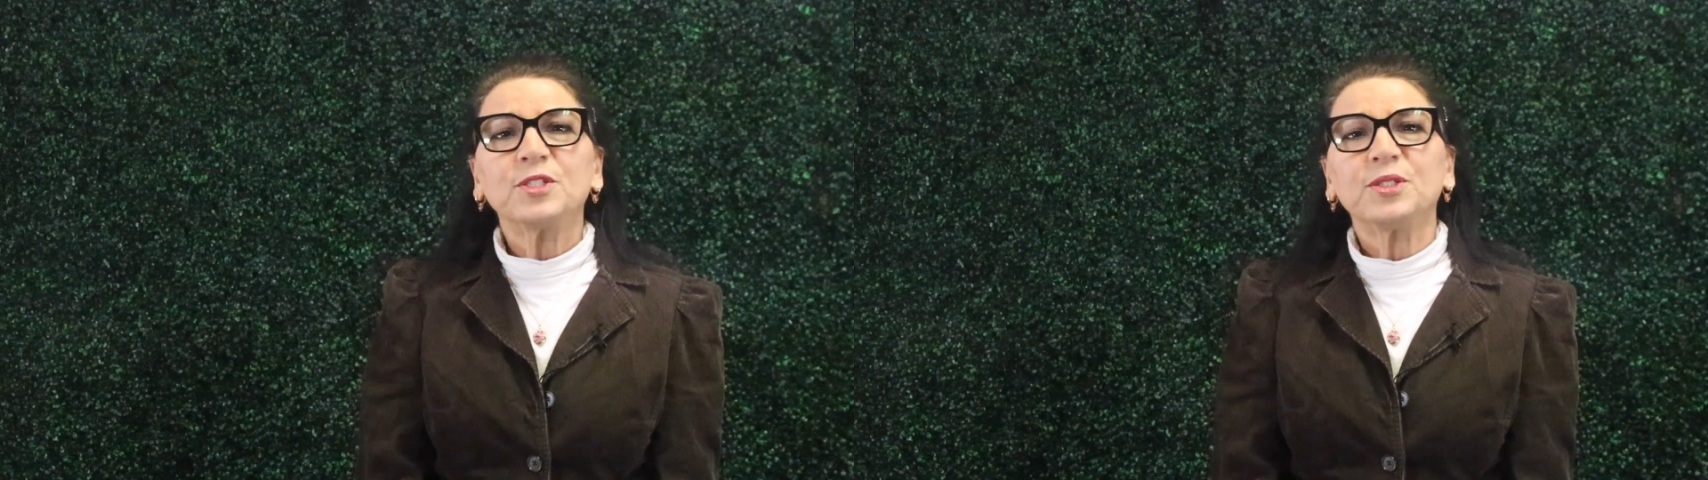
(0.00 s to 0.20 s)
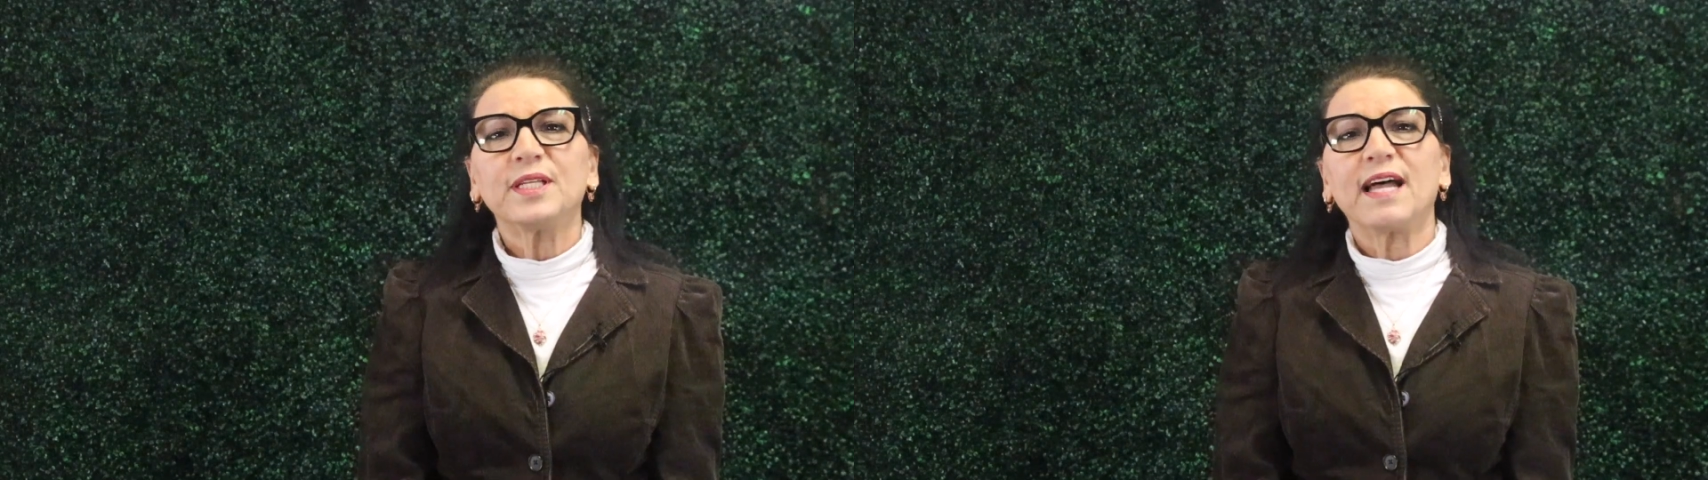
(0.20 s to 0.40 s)

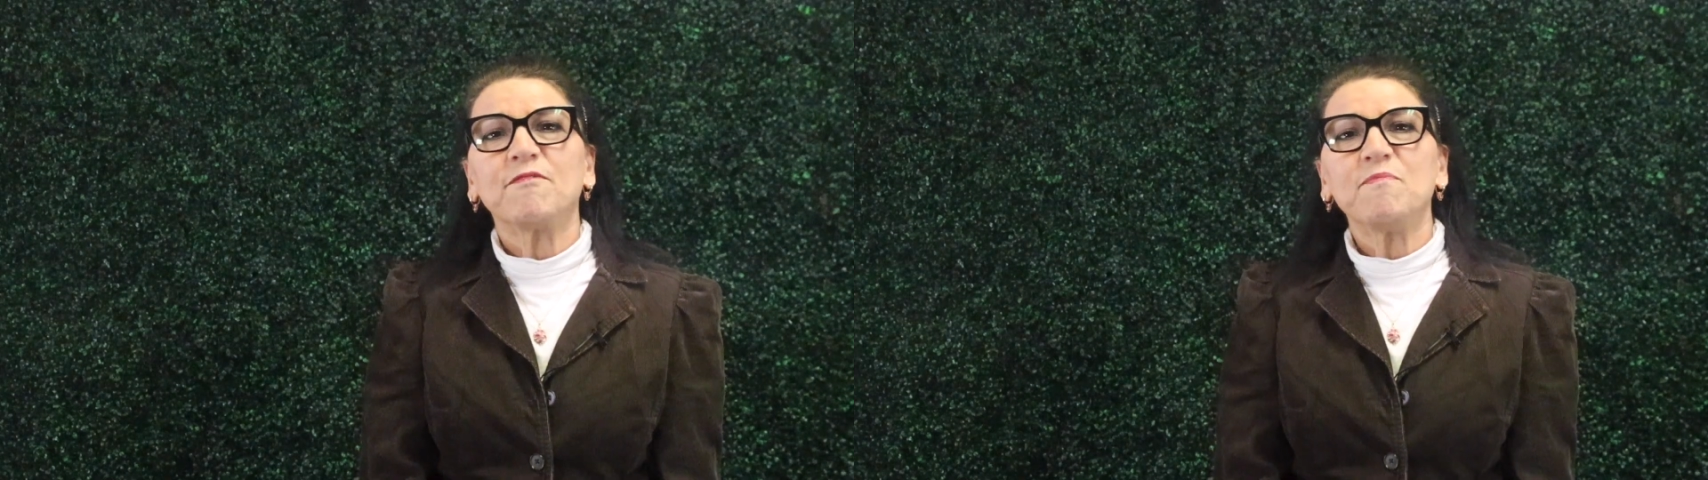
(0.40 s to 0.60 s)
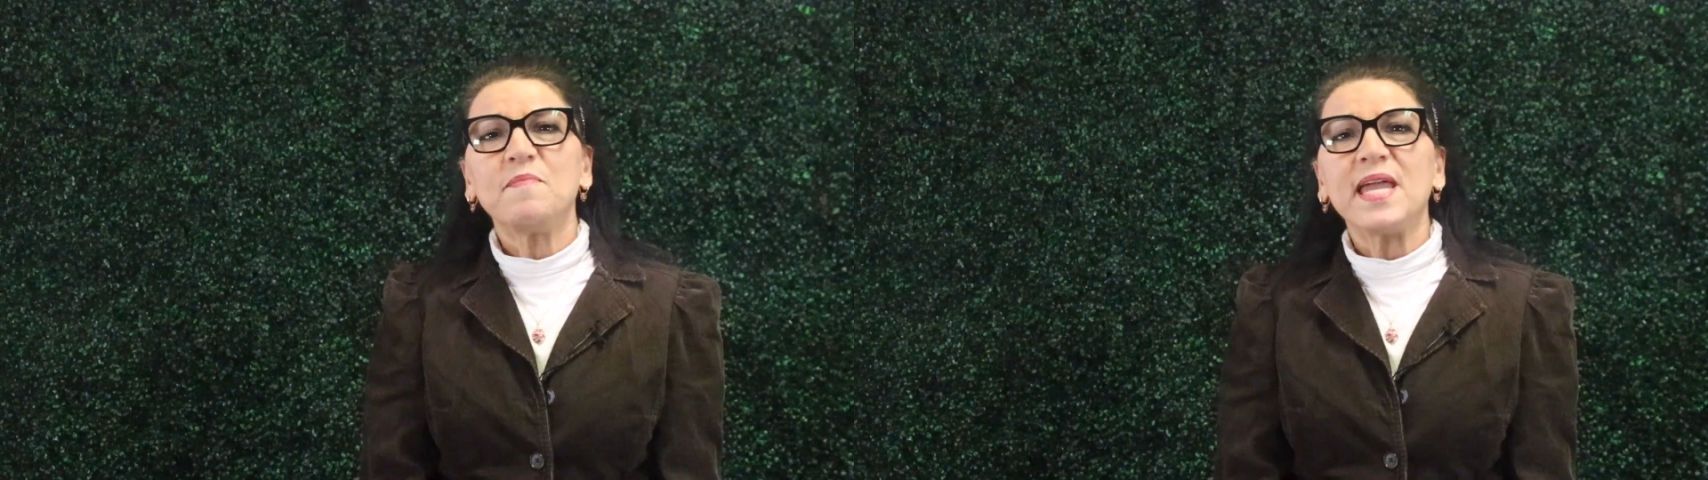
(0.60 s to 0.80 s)
could
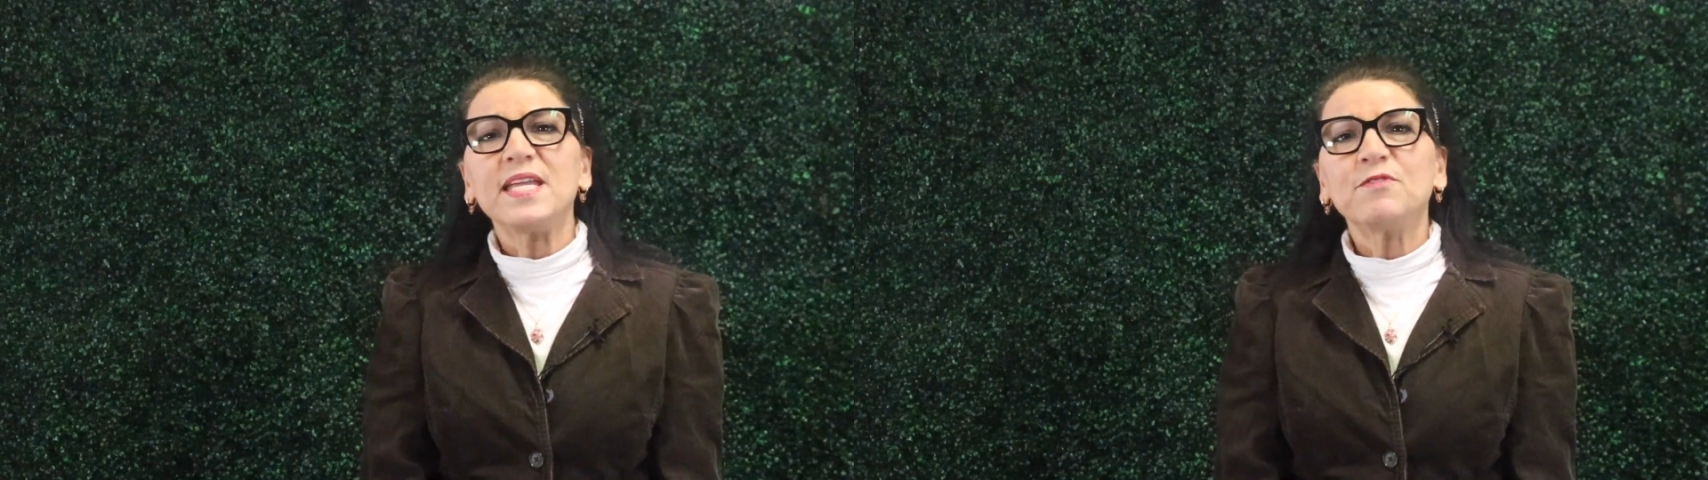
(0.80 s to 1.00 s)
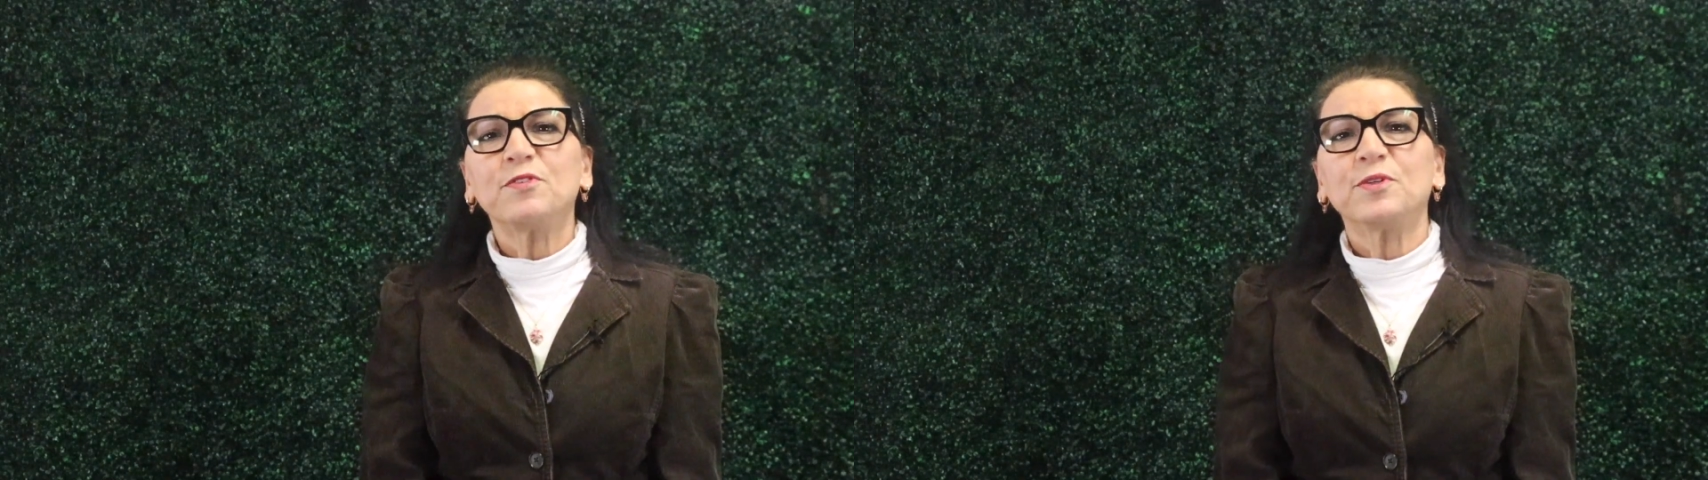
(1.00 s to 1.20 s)
have
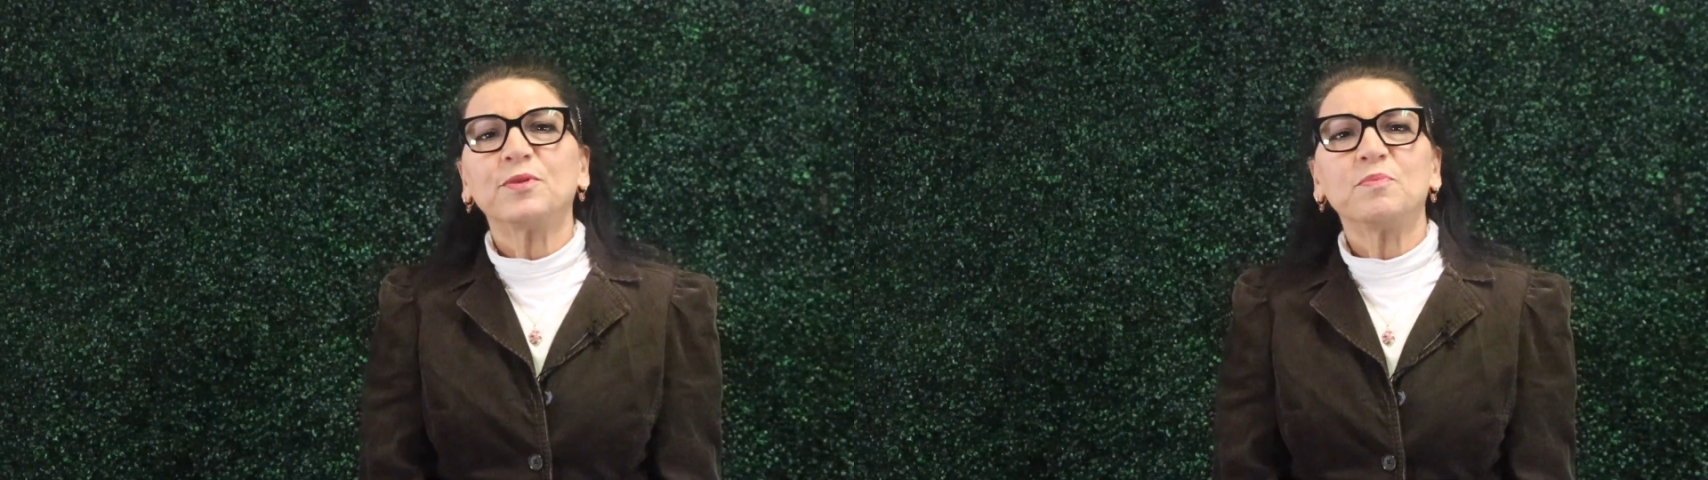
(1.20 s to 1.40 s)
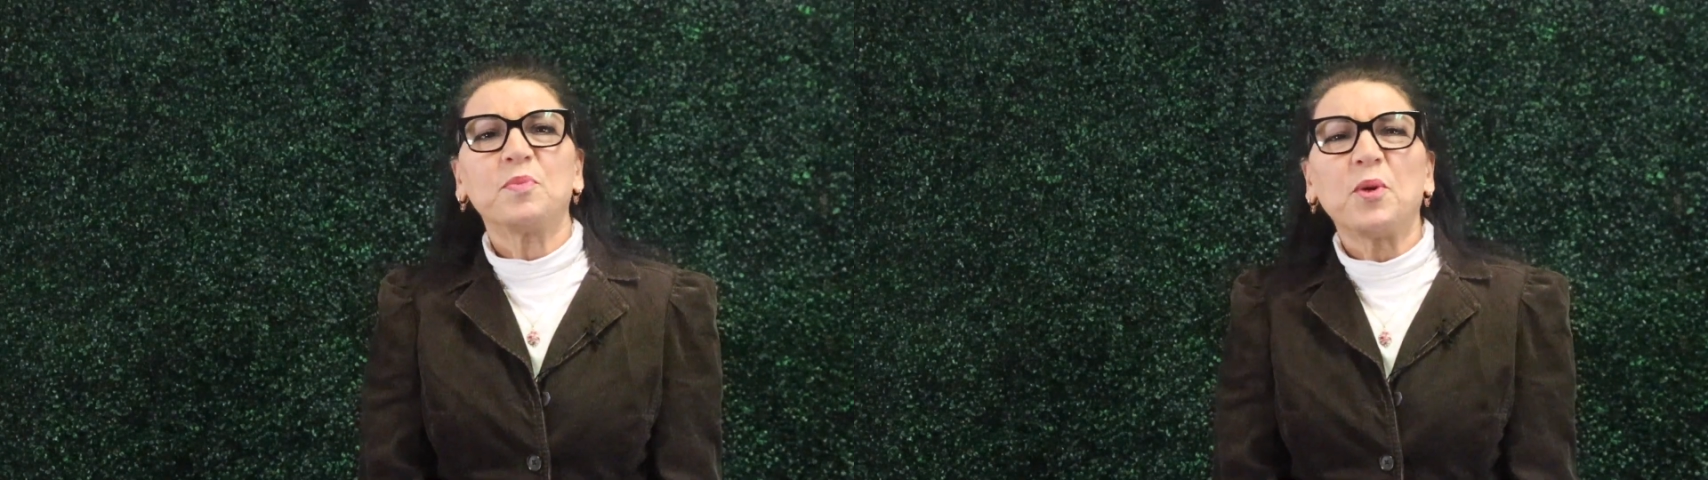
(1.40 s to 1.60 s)
made food